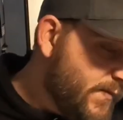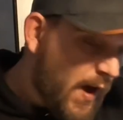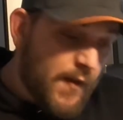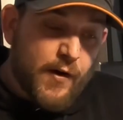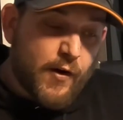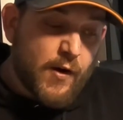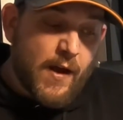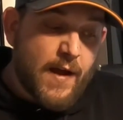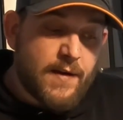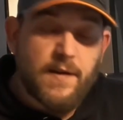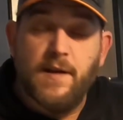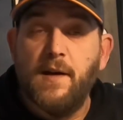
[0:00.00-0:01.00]
Another good
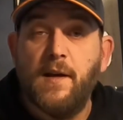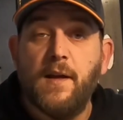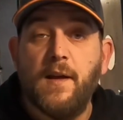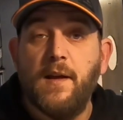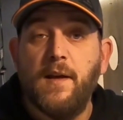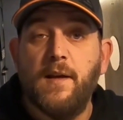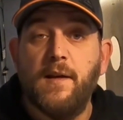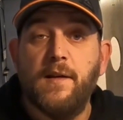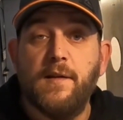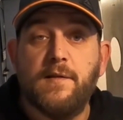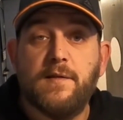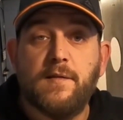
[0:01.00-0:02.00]
idea
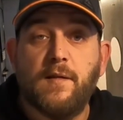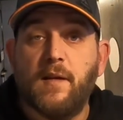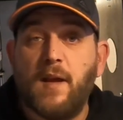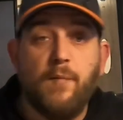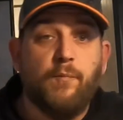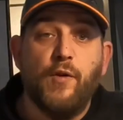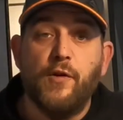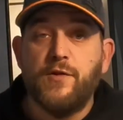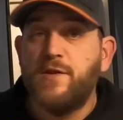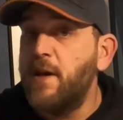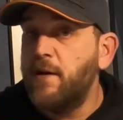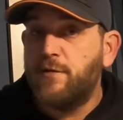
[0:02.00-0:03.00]
is keep your
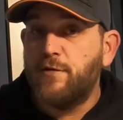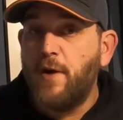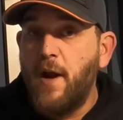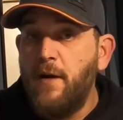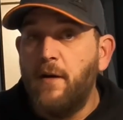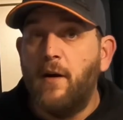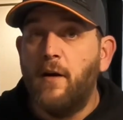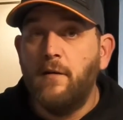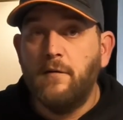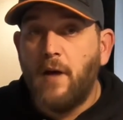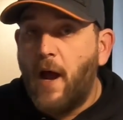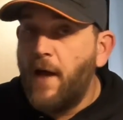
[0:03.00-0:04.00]
sink
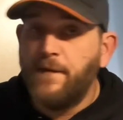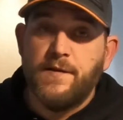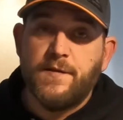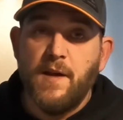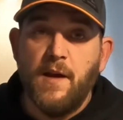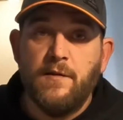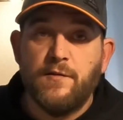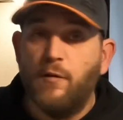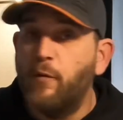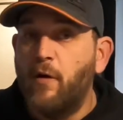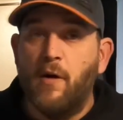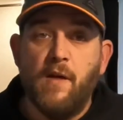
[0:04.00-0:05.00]
strainer on the sink so
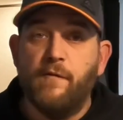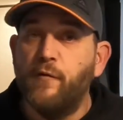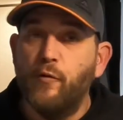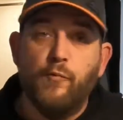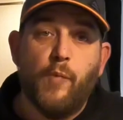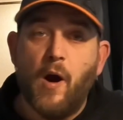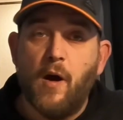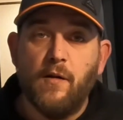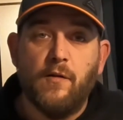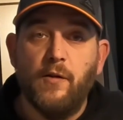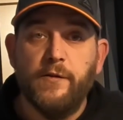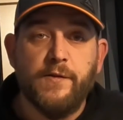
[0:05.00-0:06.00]
we don't have food
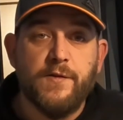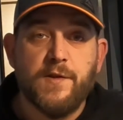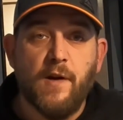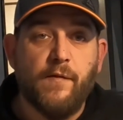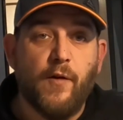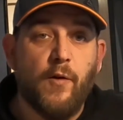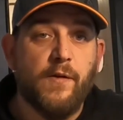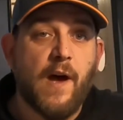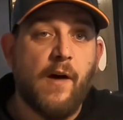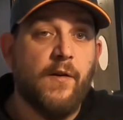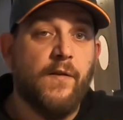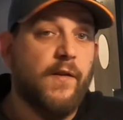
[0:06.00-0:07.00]
particles and stuff going
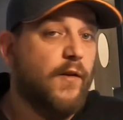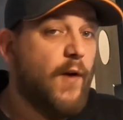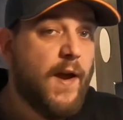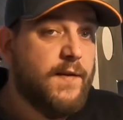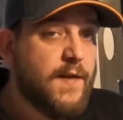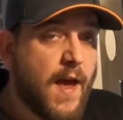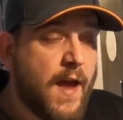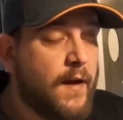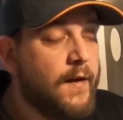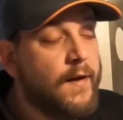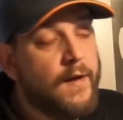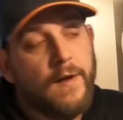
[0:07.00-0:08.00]
down in the gray
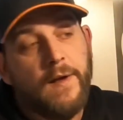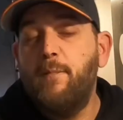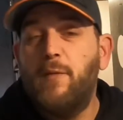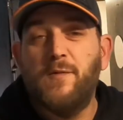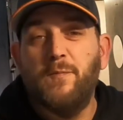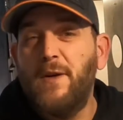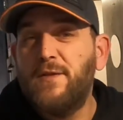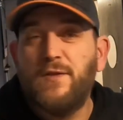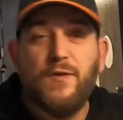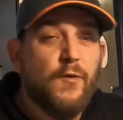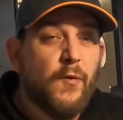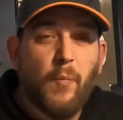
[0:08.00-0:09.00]
tank. Keep as much
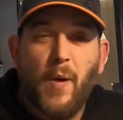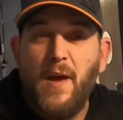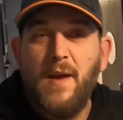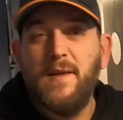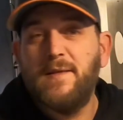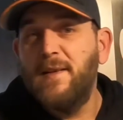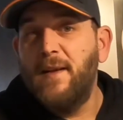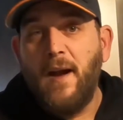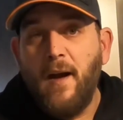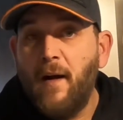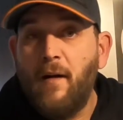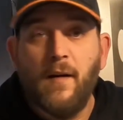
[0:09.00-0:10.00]
toothpaste and
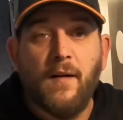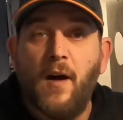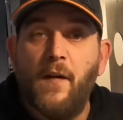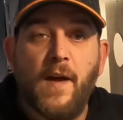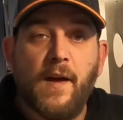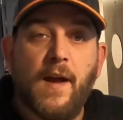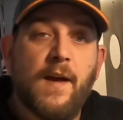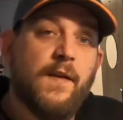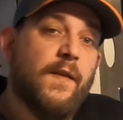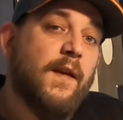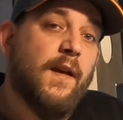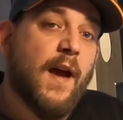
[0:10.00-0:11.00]
hair and all that kind
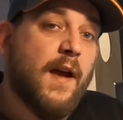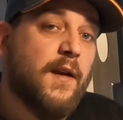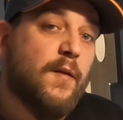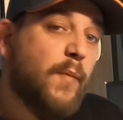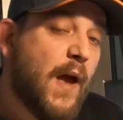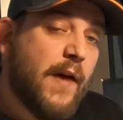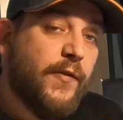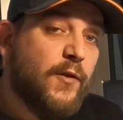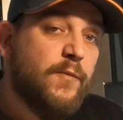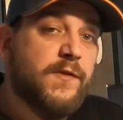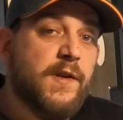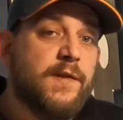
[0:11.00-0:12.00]
of thing out of your
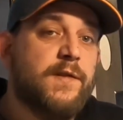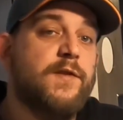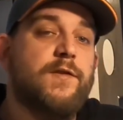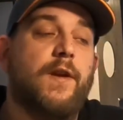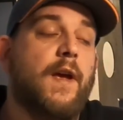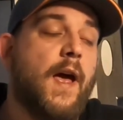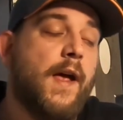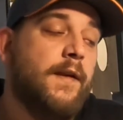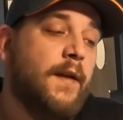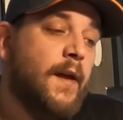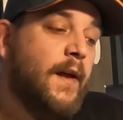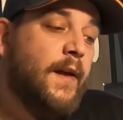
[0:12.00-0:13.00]
bathroom sinks as you
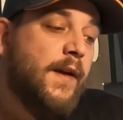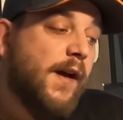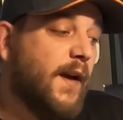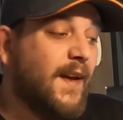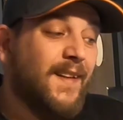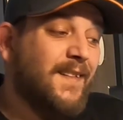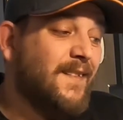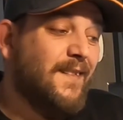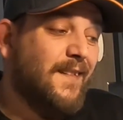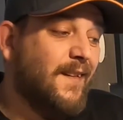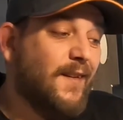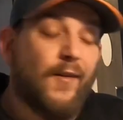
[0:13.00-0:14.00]
can. Again,
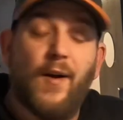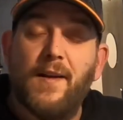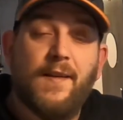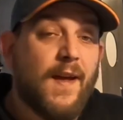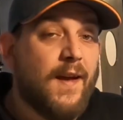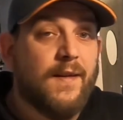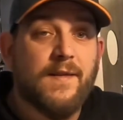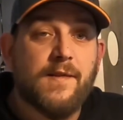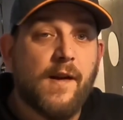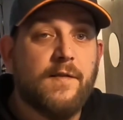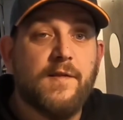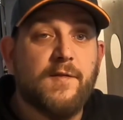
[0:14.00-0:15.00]
your gray tank can
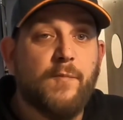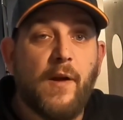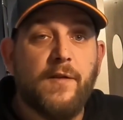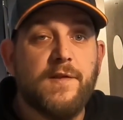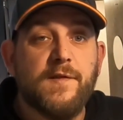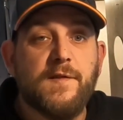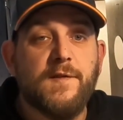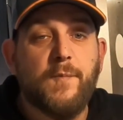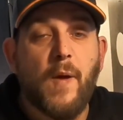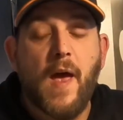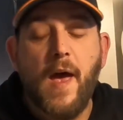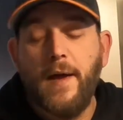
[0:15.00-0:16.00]
start to smell just as
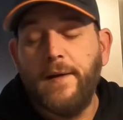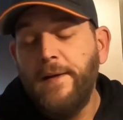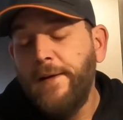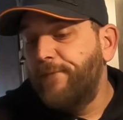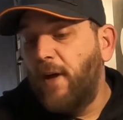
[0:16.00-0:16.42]
bad.